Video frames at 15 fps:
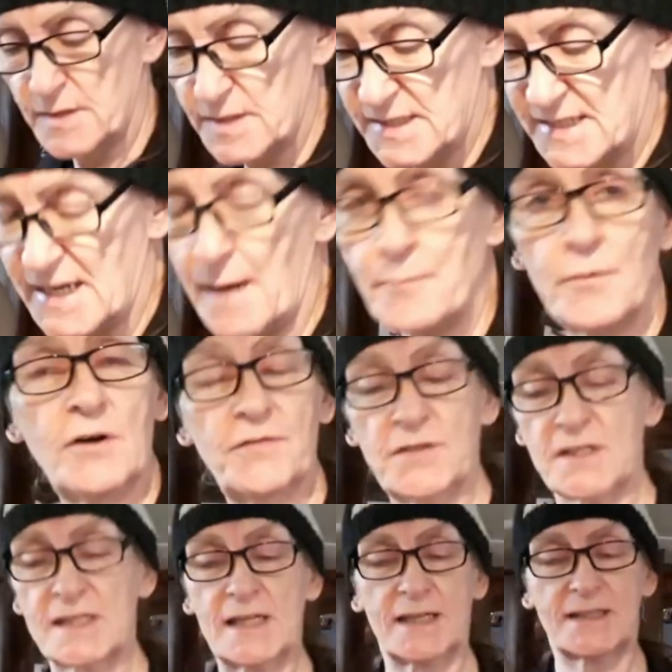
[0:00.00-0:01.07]
Snap them off, they're
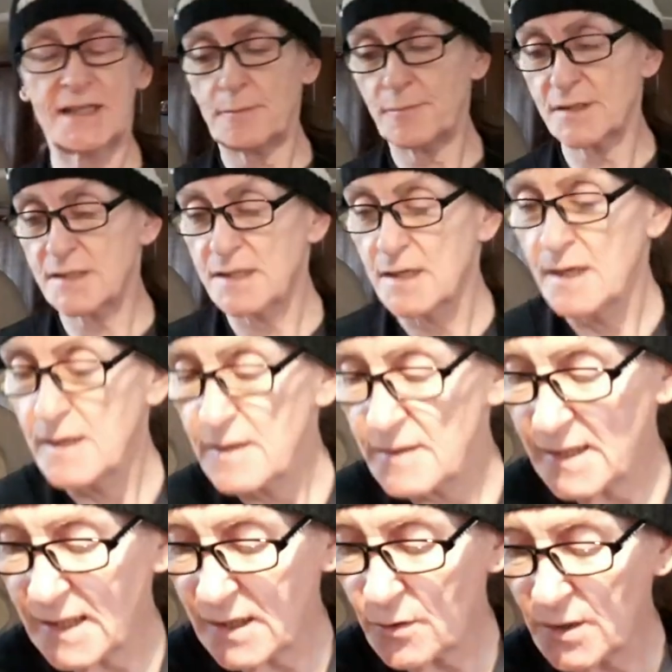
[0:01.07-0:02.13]
just like tablets.
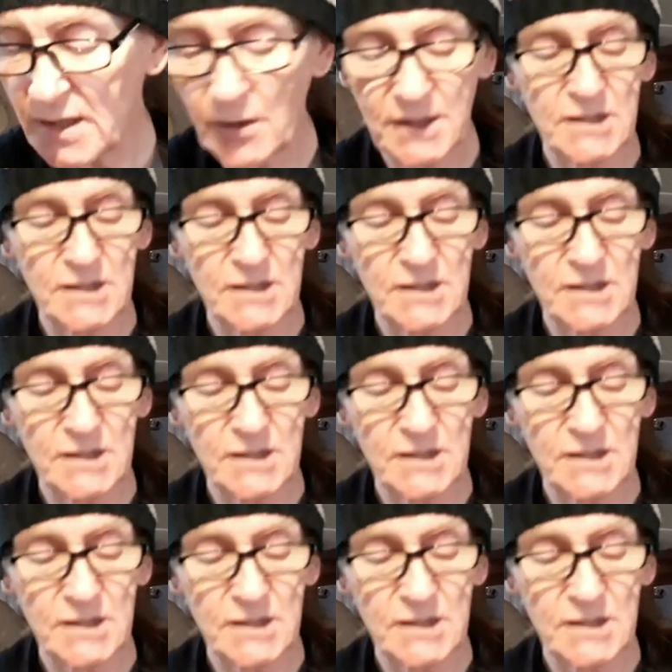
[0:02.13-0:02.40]
The only